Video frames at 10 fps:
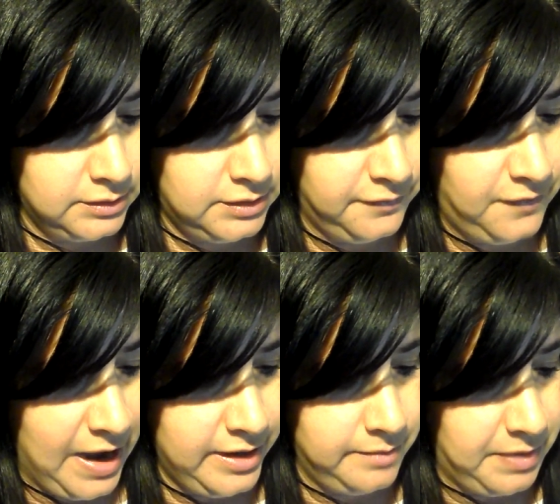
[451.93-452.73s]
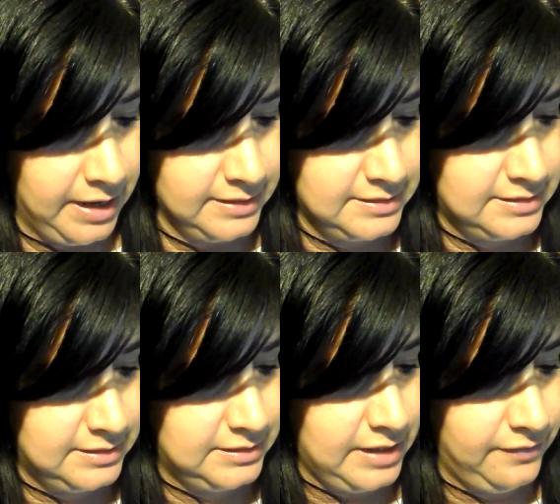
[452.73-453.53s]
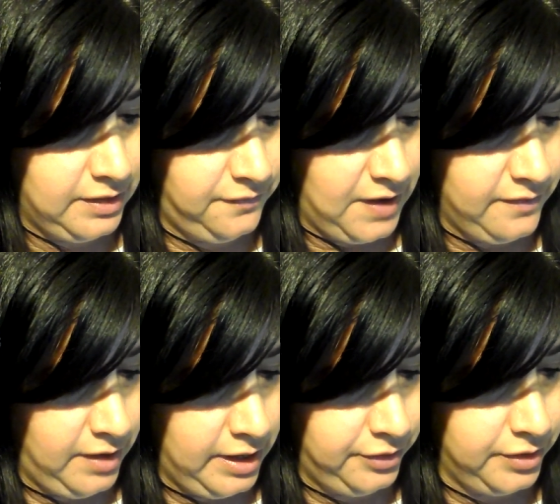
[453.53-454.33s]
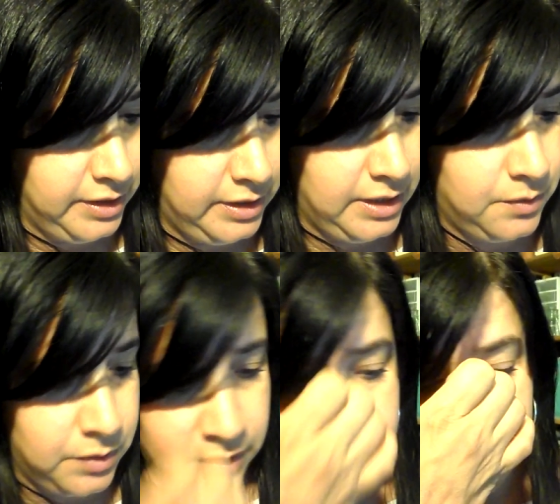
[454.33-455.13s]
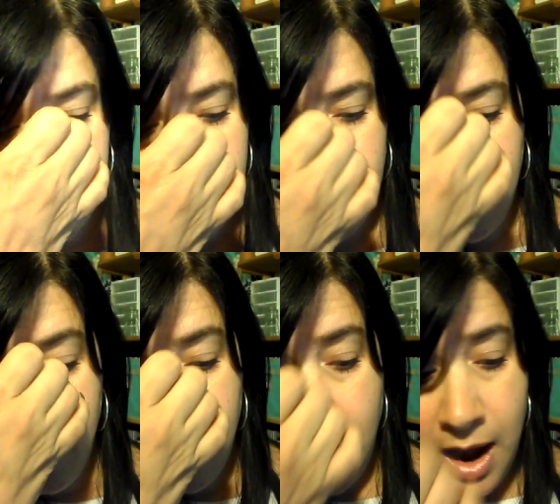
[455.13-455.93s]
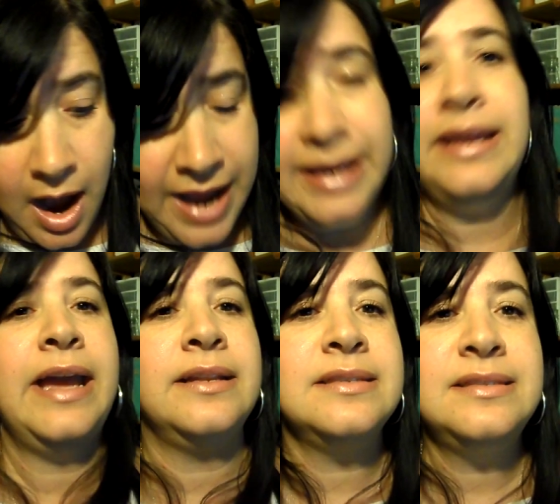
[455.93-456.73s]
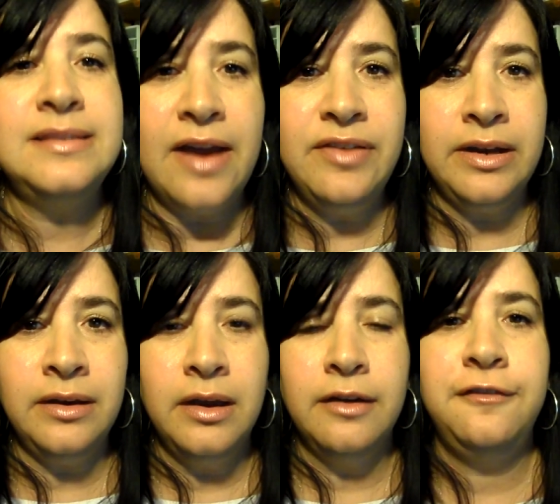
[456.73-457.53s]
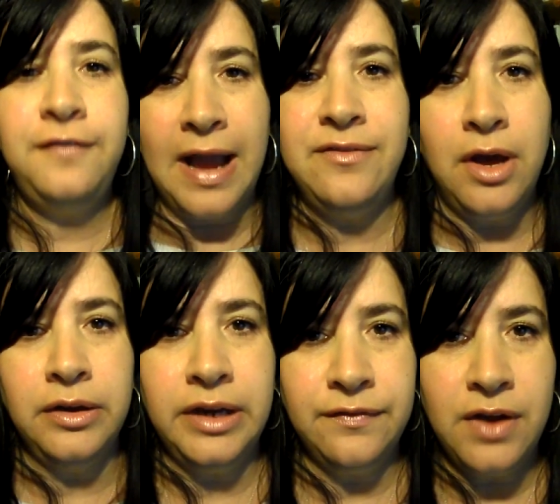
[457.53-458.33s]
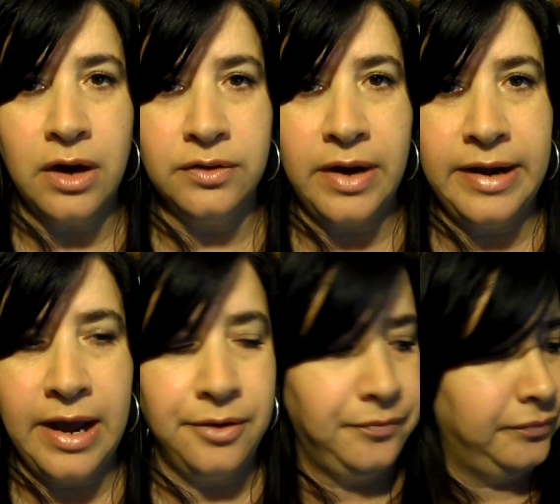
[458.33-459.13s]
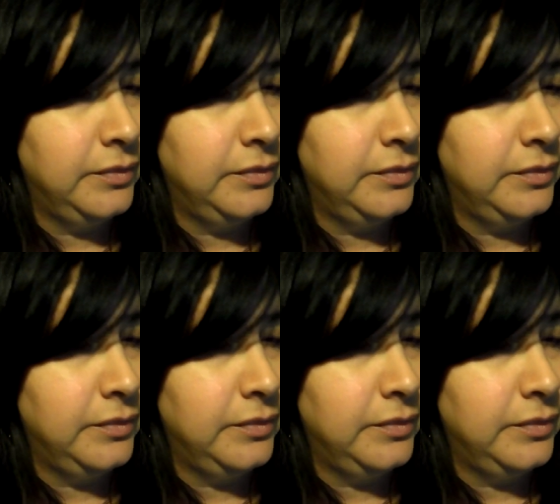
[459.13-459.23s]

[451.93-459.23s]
divided by 7,500 equals, I could get 7 $5 gift cards right now.